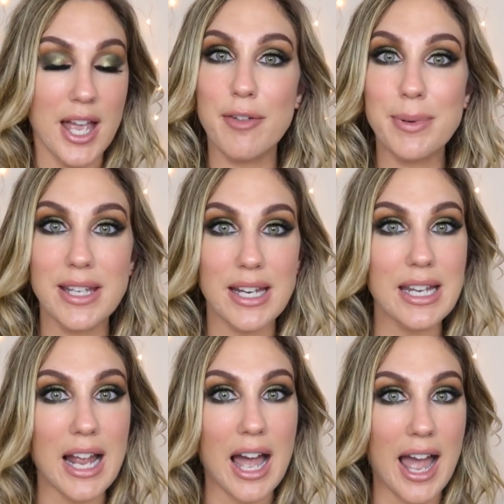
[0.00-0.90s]
I've been
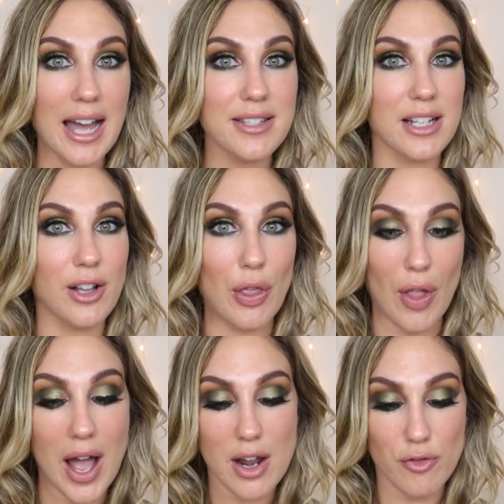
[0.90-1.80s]
getting asked a
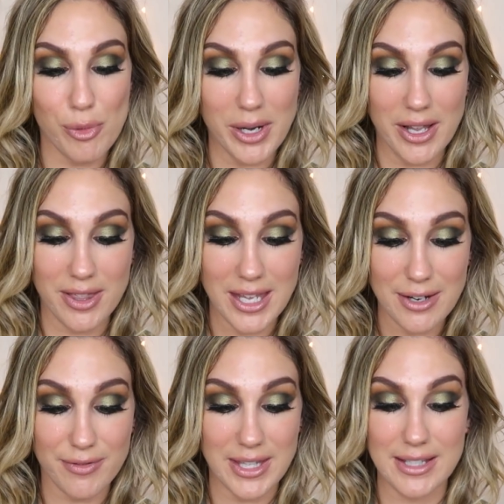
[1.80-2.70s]
lot of what I
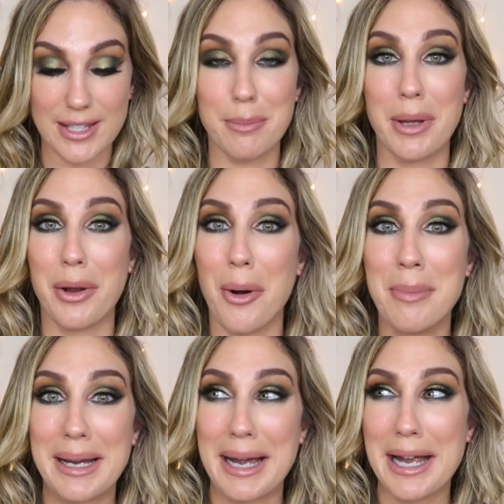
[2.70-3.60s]
think of these, and I'm like, oh
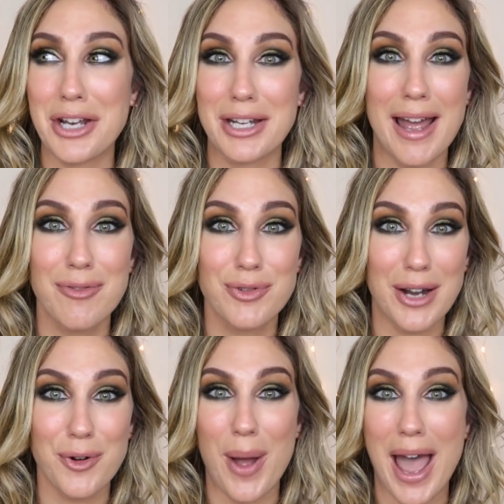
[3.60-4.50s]
my gosh, I have
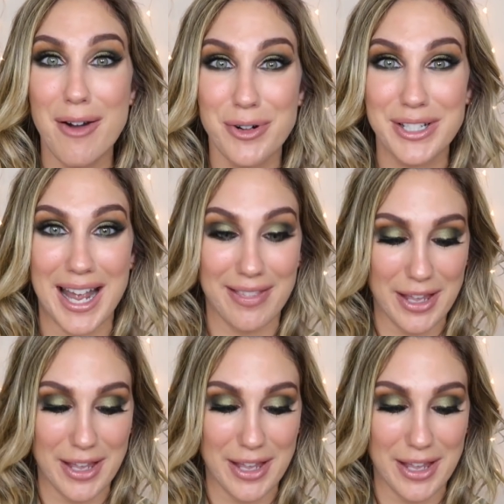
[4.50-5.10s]
I don't have one yet.